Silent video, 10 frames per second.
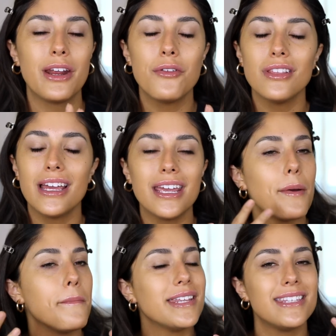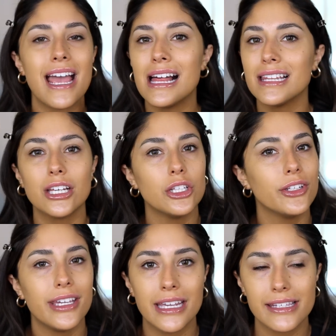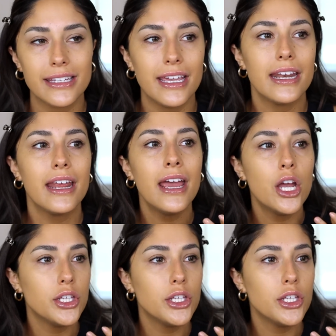I don't like metallic looking skin.